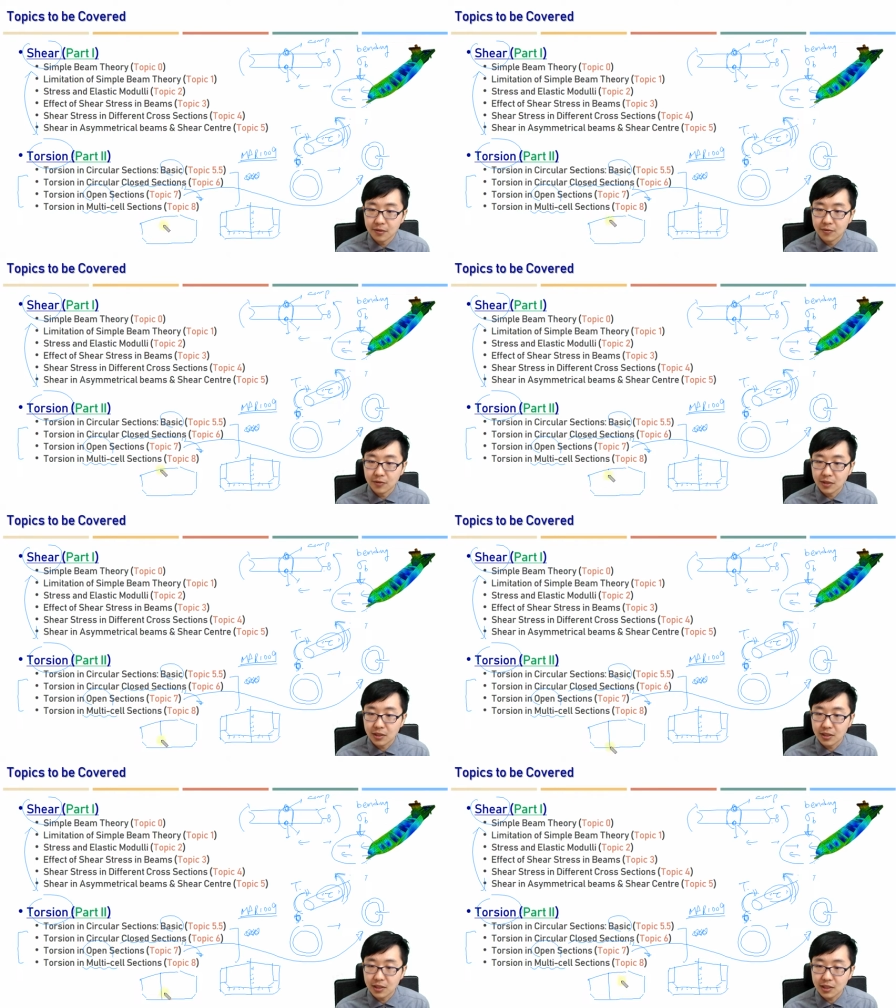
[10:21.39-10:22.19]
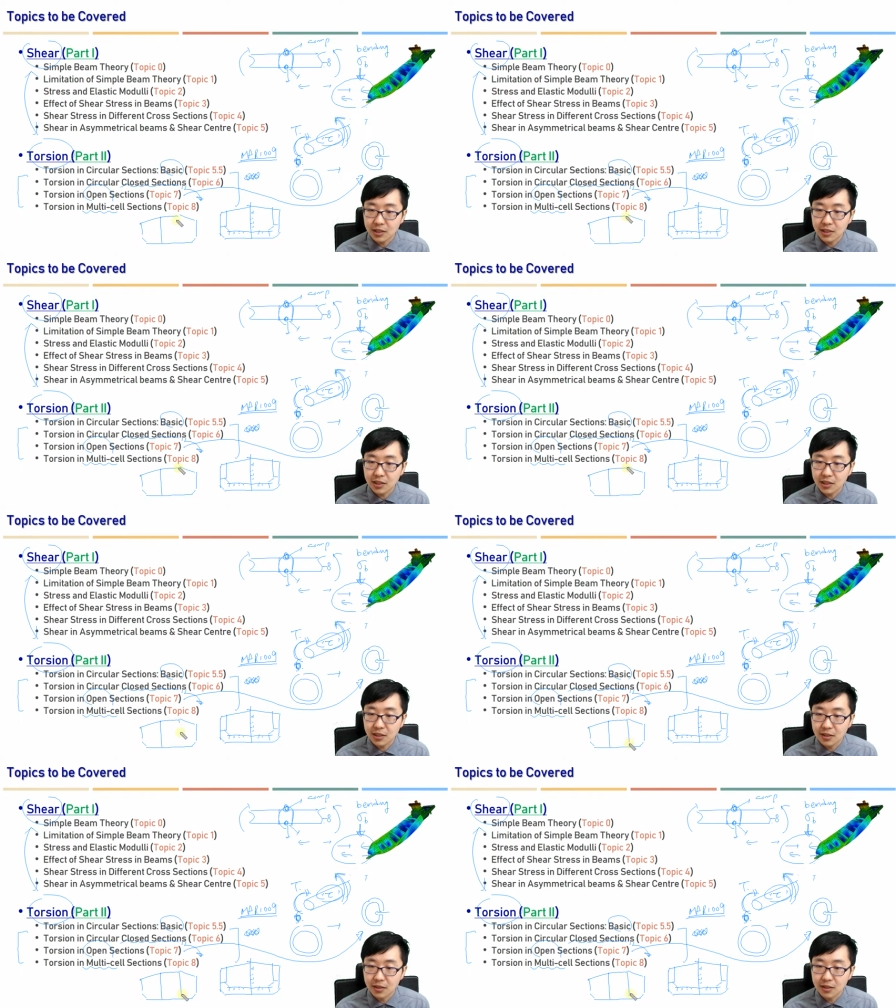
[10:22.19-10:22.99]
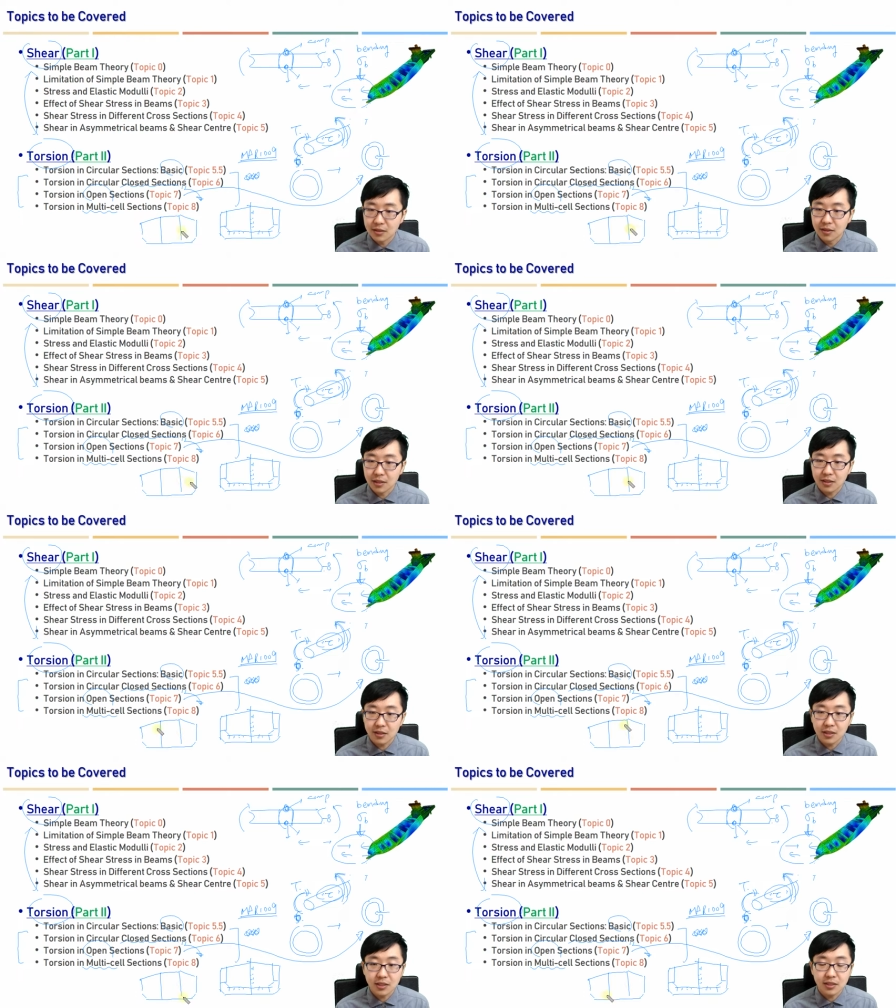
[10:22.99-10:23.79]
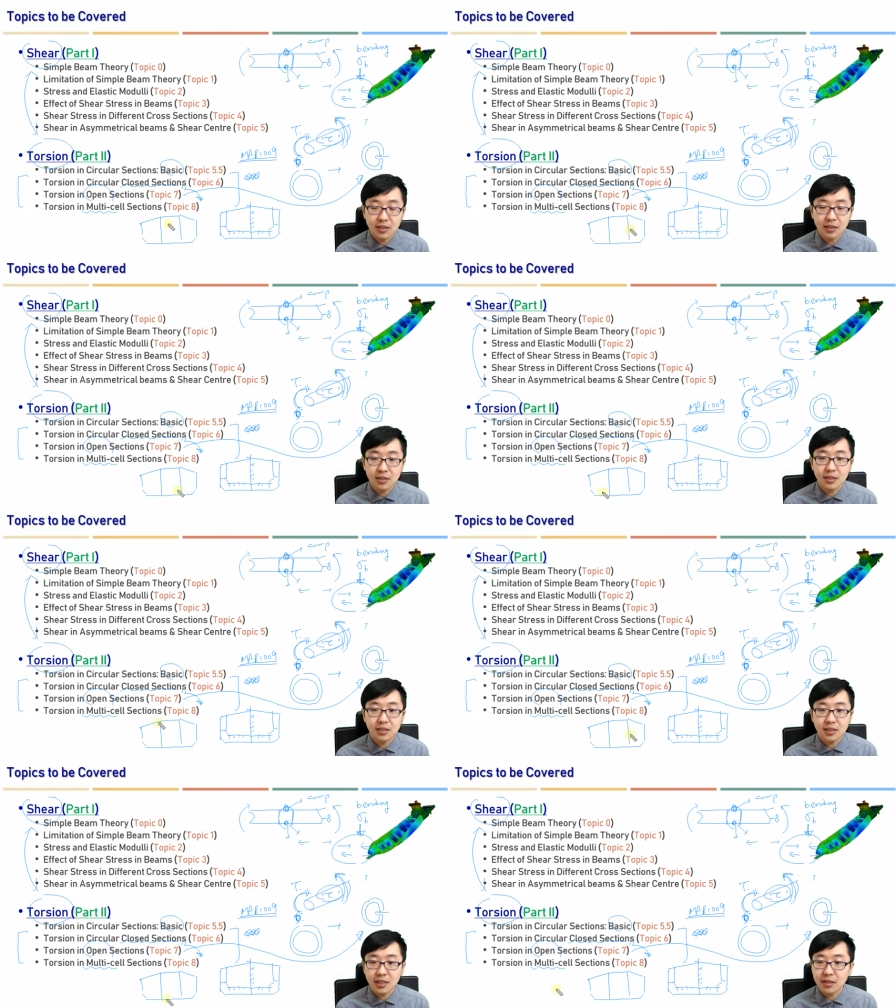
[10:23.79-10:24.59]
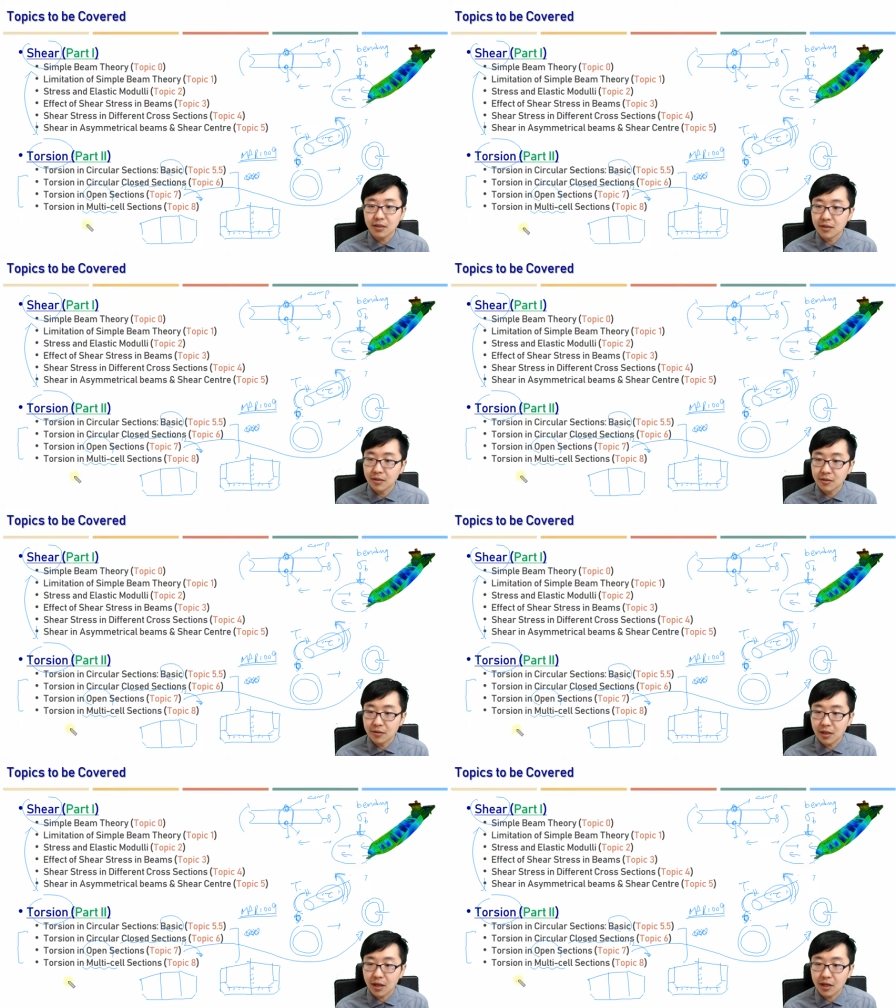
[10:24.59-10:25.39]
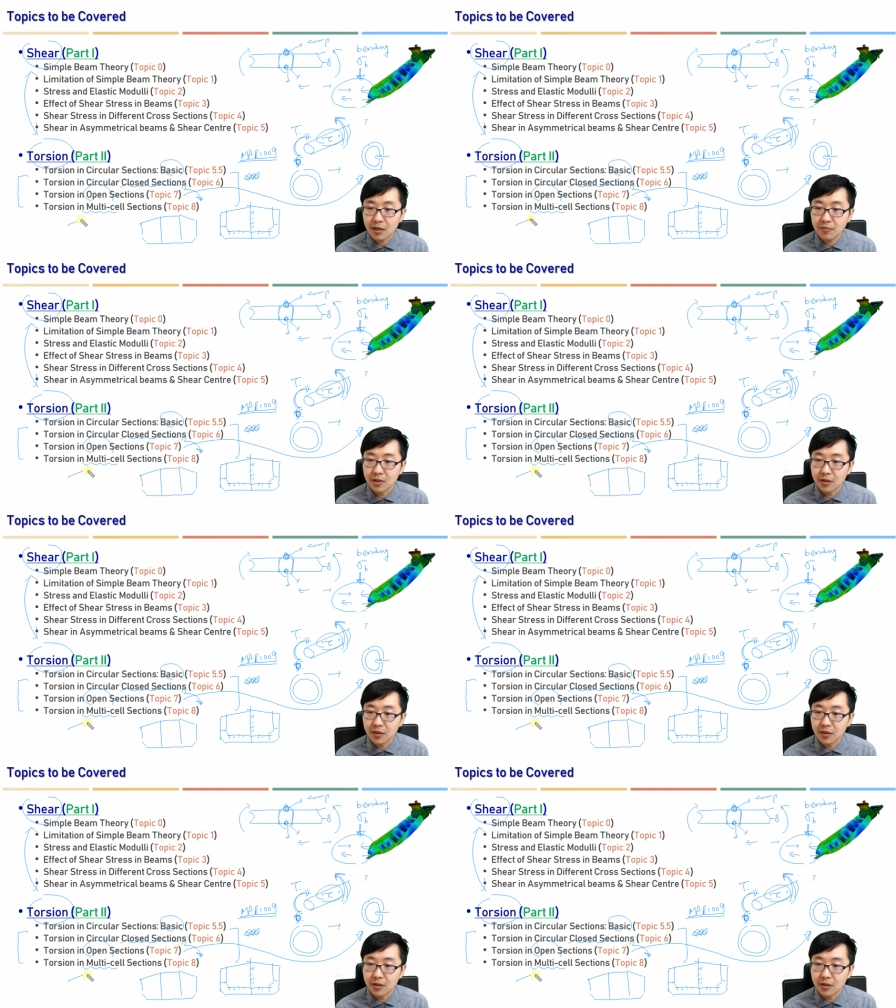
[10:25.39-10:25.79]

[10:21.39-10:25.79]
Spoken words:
we can see like this. This is single hull type.